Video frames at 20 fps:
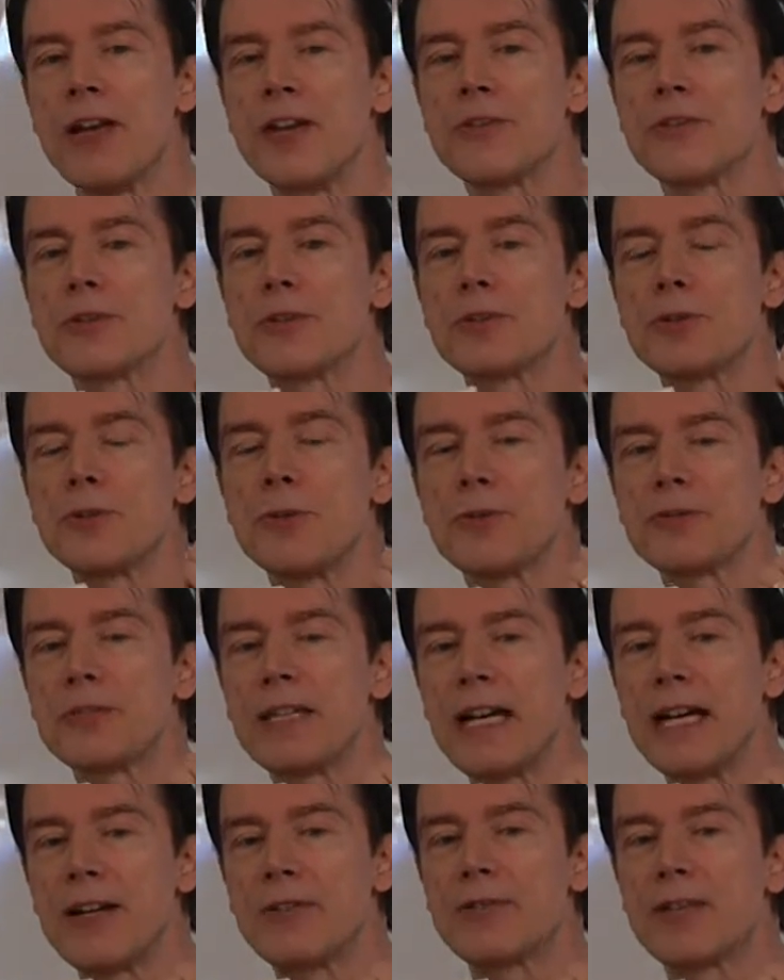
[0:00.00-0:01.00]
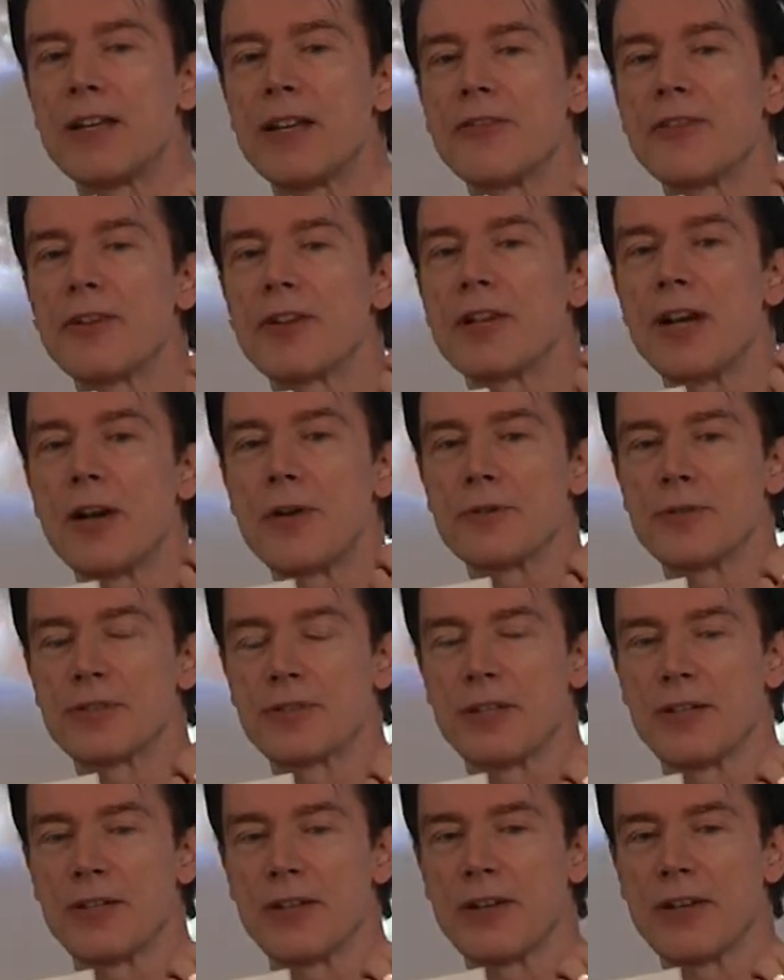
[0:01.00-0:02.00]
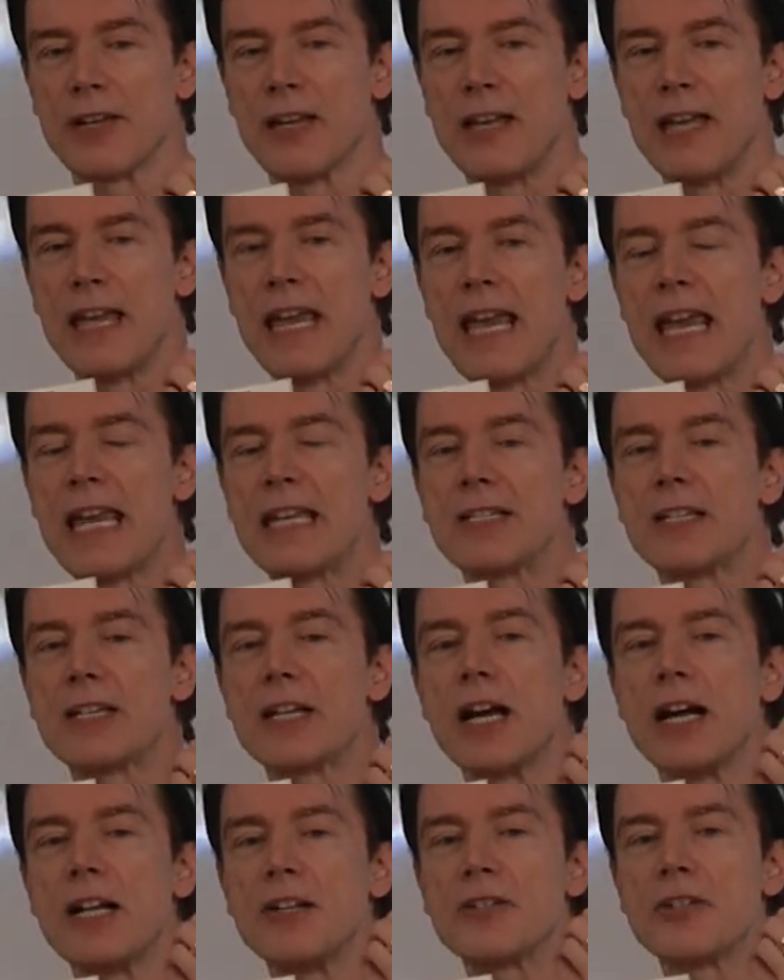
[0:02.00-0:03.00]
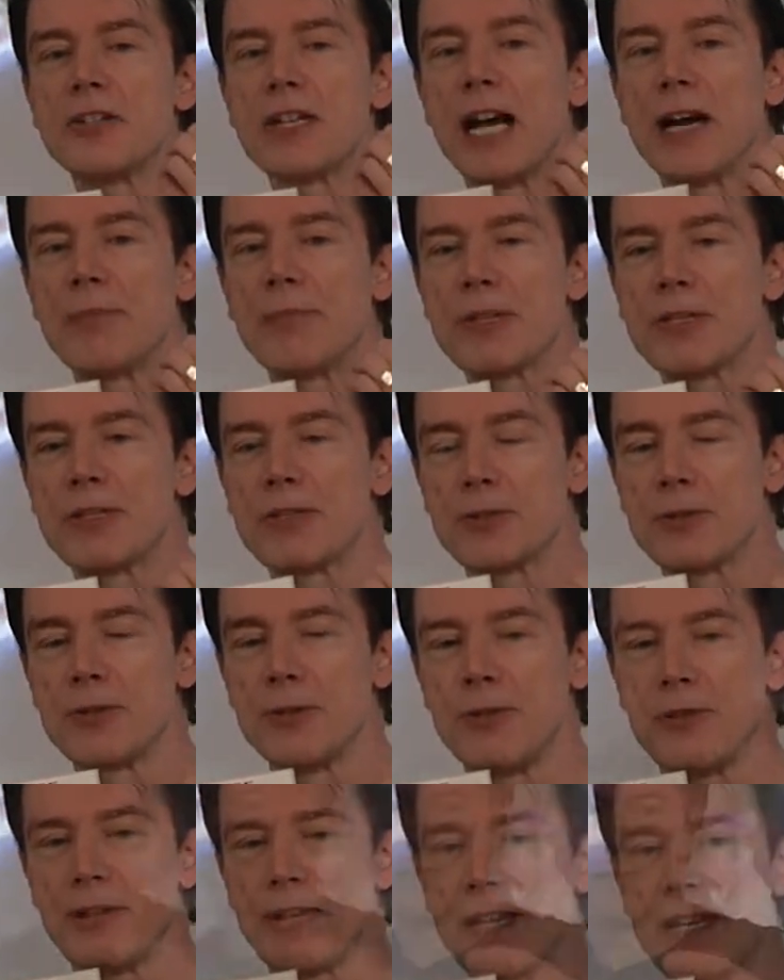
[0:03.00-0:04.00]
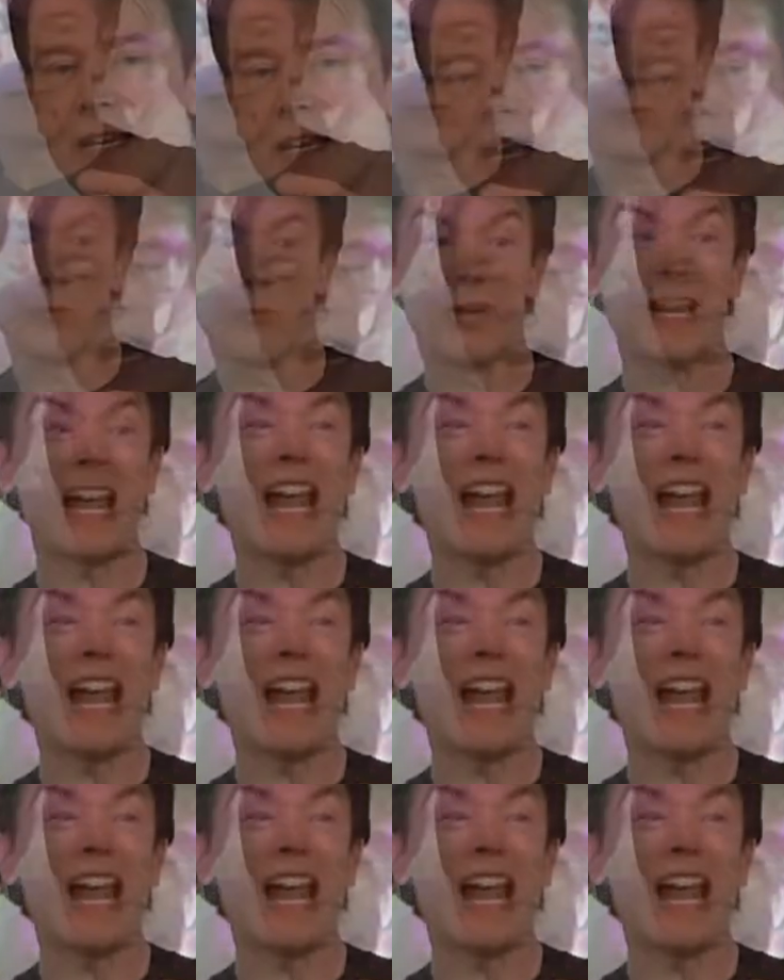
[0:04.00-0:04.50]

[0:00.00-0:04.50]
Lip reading: to sort out the ghost dog. He's conjured up this story. What